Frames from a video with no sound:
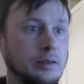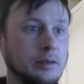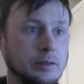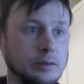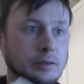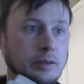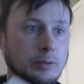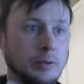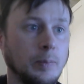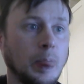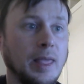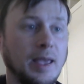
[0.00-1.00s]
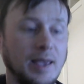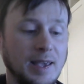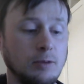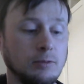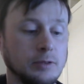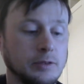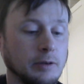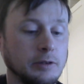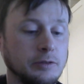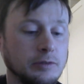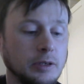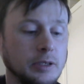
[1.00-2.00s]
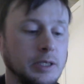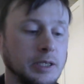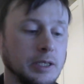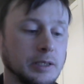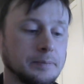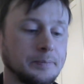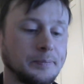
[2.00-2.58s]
Here's another one. It was very frightening.